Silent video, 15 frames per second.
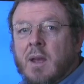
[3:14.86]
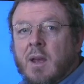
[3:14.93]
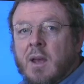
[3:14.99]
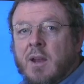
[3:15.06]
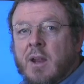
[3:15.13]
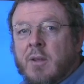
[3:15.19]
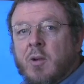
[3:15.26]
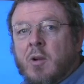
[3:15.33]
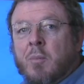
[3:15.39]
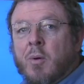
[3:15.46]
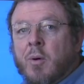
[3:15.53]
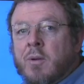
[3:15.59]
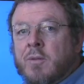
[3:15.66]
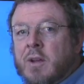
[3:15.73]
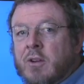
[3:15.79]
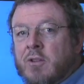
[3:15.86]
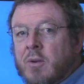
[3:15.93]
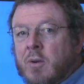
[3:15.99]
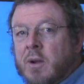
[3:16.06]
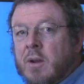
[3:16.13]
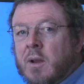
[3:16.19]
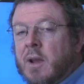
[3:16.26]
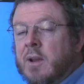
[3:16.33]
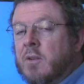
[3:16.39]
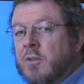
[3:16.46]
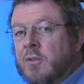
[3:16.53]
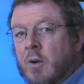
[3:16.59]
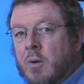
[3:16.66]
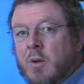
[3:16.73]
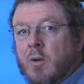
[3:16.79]
Another important feature I'd like to
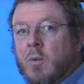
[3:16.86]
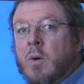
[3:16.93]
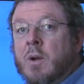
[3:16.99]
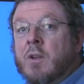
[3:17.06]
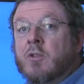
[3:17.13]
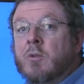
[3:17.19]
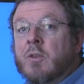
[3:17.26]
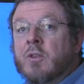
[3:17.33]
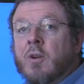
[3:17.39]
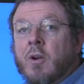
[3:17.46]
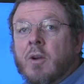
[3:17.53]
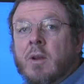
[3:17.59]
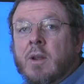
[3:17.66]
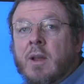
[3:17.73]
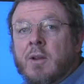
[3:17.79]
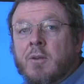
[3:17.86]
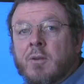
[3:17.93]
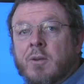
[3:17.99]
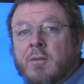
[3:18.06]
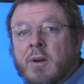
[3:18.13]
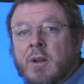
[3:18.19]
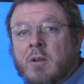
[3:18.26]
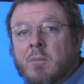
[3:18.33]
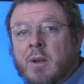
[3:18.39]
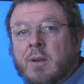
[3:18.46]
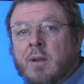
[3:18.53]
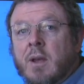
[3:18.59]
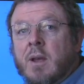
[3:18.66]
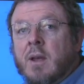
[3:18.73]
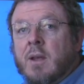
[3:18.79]
show you, one is which currently under
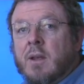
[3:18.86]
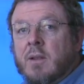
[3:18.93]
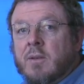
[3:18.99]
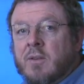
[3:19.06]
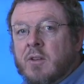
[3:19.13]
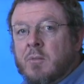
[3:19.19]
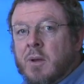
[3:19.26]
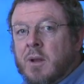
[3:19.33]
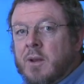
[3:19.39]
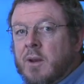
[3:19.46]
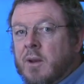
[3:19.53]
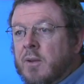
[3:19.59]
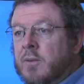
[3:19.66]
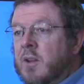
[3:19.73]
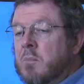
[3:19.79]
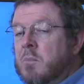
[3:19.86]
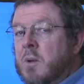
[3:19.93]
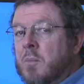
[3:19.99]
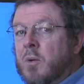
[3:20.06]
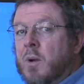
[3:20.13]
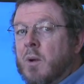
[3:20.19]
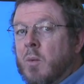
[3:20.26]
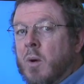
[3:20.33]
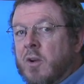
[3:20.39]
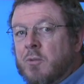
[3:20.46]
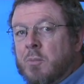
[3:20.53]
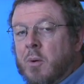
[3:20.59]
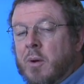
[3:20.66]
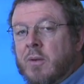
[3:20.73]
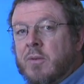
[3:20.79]
development, is the ability to set memory
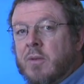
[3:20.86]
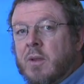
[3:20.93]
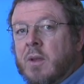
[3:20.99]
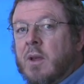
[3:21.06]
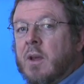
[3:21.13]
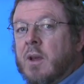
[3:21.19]
watch points.